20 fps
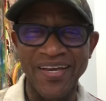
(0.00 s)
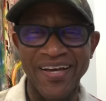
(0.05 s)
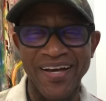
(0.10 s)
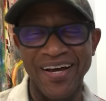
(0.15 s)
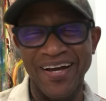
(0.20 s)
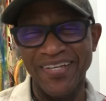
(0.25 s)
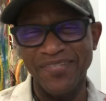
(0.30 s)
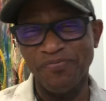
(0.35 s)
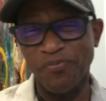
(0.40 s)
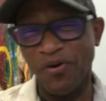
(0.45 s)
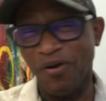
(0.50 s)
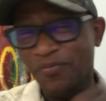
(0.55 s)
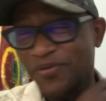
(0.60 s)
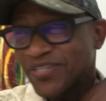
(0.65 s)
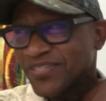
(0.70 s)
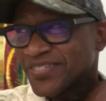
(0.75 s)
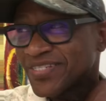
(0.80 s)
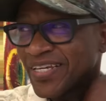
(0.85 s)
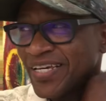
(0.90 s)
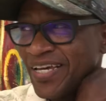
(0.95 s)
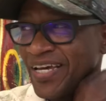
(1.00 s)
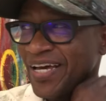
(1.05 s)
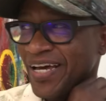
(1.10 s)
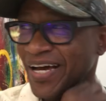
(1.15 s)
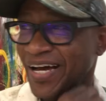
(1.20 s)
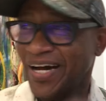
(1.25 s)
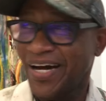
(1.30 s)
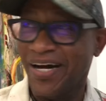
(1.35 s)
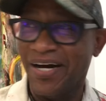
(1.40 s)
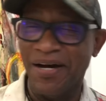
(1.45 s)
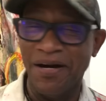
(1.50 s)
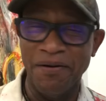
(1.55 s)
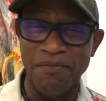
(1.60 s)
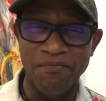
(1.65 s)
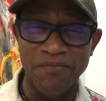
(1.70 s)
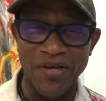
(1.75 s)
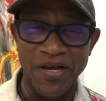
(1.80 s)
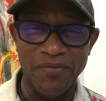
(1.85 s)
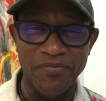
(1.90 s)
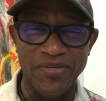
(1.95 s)
As promised,
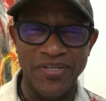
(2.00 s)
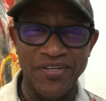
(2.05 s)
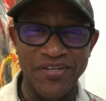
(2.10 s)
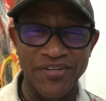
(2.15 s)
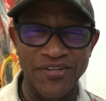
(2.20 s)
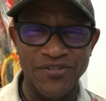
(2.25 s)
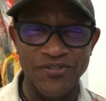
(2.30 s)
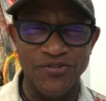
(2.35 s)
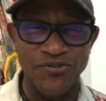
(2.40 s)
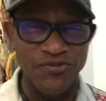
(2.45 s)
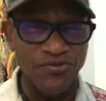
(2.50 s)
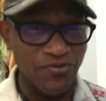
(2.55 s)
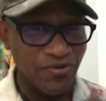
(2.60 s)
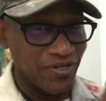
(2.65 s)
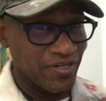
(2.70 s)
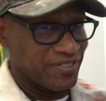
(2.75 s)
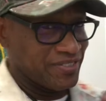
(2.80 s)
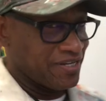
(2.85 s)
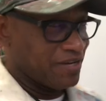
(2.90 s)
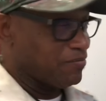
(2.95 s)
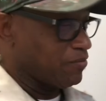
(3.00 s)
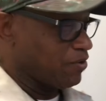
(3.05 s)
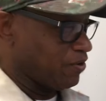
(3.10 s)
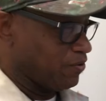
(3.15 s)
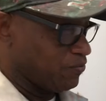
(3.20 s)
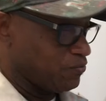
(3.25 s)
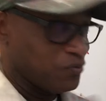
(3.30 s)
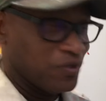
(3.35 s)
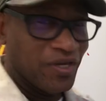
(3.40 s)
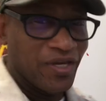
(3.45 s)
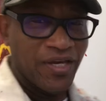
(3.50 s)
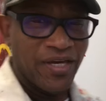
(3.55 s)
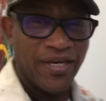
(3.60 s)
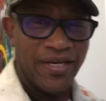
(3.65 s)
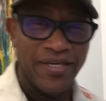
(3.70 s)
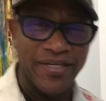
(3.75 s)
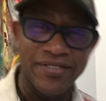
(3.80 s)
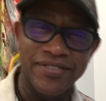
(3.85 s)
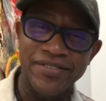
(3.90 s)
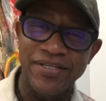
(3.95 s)
I'm here to do a demo.
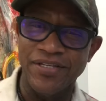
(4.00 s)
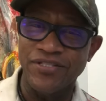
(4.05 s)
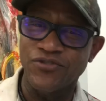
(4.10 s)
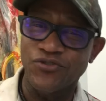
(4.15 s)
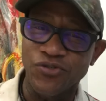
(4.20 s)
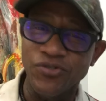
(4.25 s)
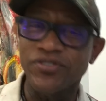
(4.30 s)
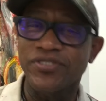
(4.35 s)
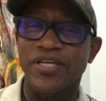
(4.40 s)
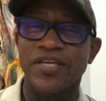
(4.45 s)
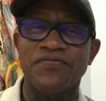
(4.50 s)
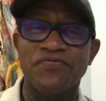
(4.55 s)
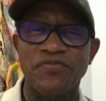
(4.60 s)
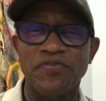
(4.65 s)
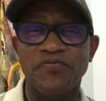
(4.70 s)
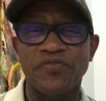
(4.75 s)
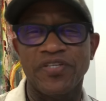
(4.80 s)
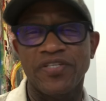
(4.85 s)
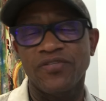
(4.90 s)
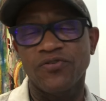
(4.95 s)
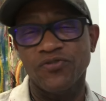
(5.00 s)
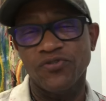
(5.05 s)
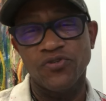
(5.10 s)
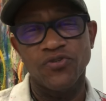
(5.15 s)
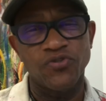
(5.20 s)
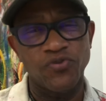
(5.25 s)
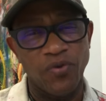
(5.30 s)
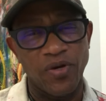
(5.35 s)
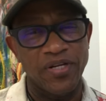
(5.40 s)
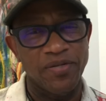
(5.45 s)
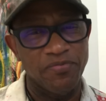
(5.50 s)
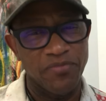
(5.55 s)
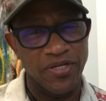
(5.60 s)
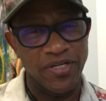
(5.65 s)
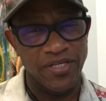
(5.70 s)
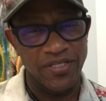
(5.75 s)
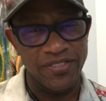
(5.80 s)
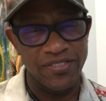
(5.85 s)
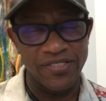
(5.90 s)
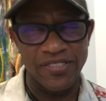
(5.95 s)
It should take 15 to 20
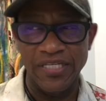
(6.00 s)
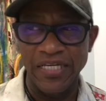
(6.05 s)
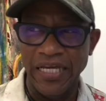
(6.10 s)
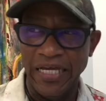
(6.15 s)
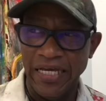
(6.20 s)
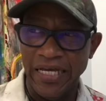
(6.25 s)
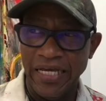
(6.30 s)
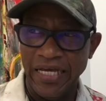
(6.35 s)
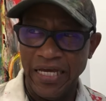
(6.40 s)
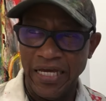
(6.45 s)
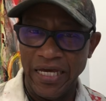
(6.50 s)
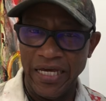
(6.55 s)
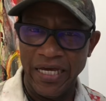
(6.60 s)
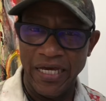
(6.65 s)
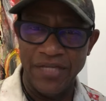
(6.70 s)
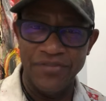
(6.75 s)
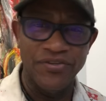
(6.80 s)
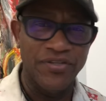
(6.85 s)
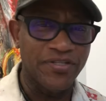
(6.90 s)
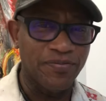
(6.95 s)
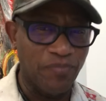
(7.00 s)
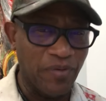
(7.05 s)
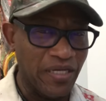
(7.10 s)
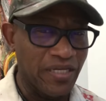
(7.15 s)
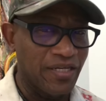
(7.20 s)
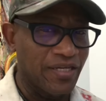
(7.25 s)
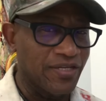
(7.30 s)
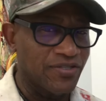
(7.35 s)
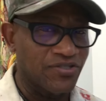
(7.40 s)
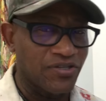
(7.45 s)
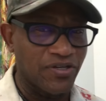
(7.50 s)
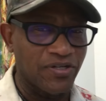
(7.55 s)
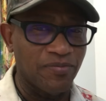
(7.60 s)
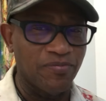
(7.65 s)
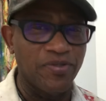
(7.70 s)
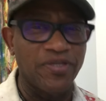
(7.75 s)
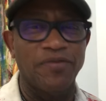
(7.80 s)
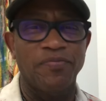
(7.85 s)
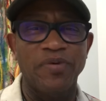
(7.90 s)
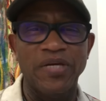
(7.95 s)
minutes. This painting is going to
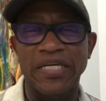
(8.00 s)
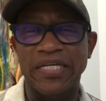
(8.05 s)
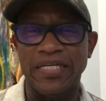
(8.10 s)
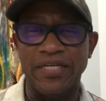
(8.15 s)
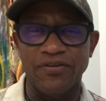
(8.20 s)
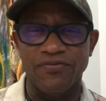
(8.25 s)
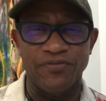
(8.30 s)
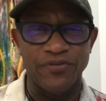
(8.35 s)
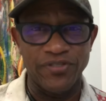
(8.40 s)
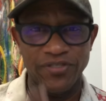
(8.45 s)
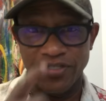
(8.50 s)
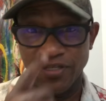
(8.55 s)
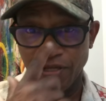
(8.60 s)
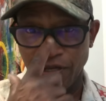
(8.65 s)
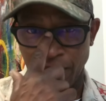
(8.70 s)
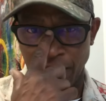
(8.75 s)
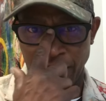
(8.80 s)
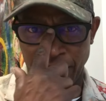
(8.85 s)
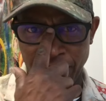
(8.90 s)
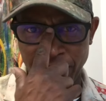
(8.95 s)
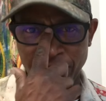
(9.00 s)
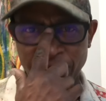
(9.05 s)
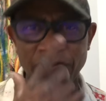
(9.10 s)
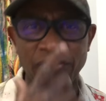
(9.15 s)
be a painting of a still life,